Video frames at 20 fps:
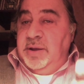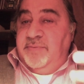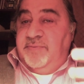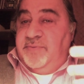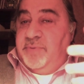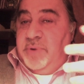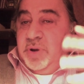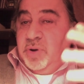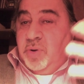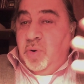
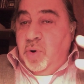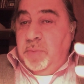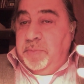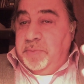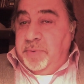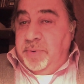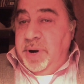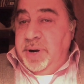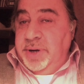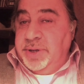for a
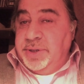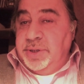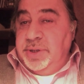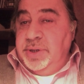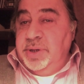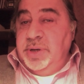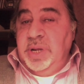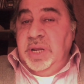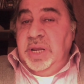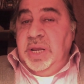
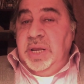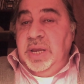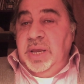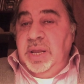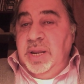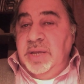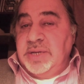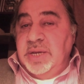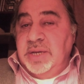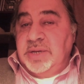corporation,
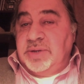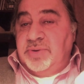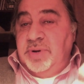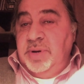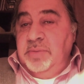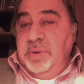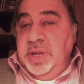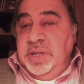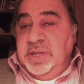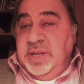it is
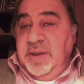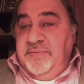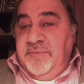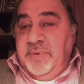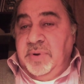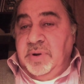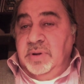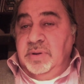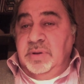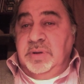extremely
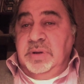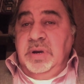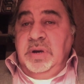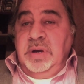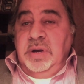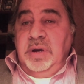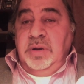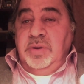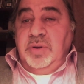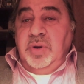difficult
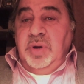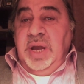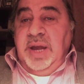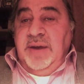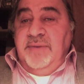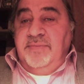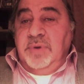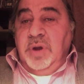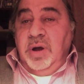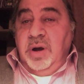to
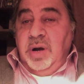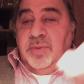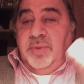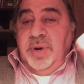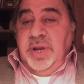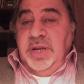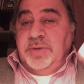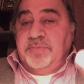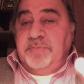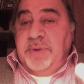have
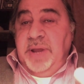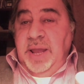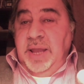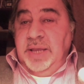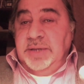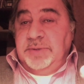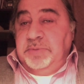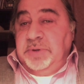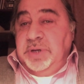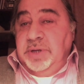long-range
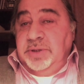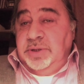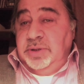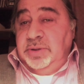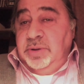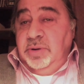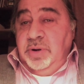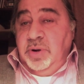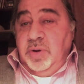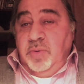plans because you
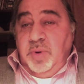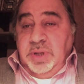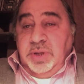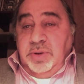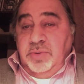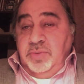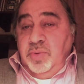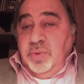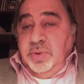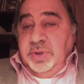don't know what
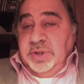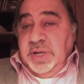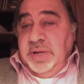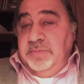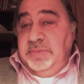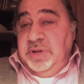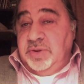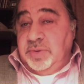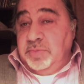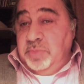the rules are going
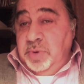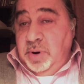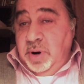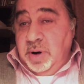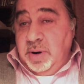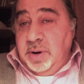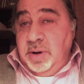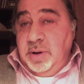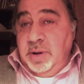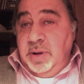to be
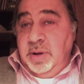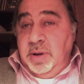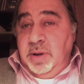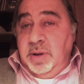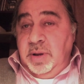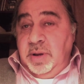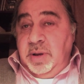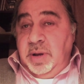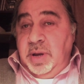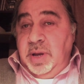tomorrow.
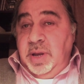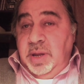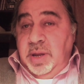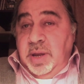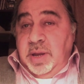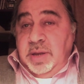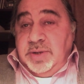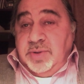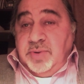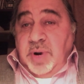And
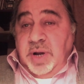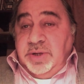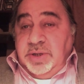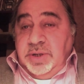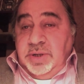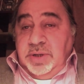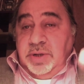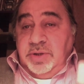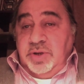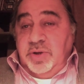a
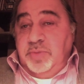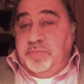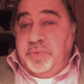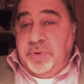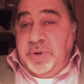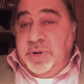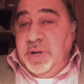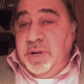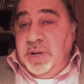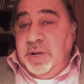structure that you
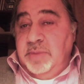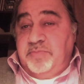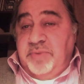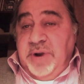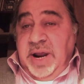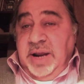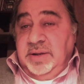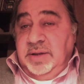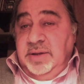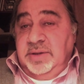put in, a
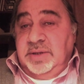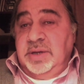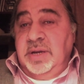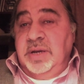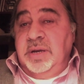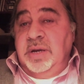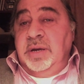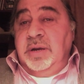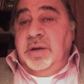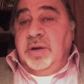practice,
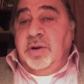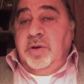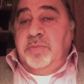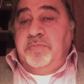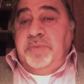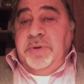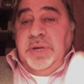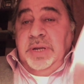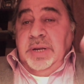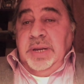
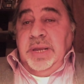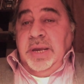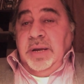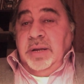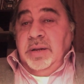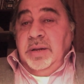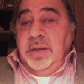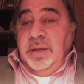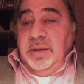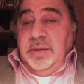could be
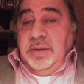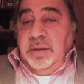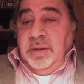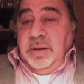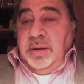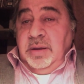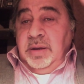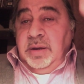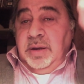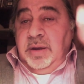illegal
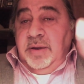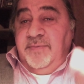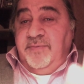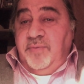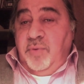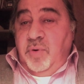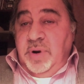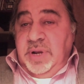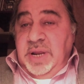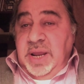in
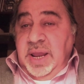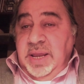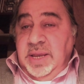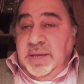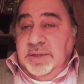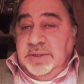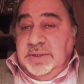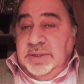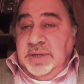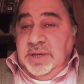4
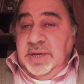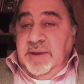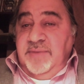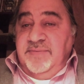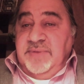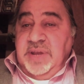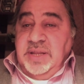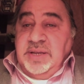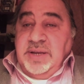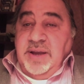days
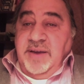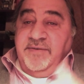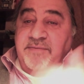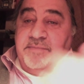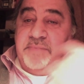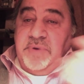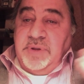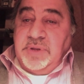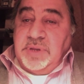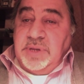if that
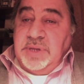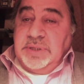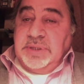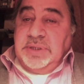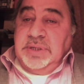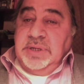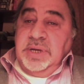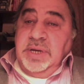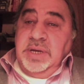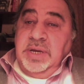government is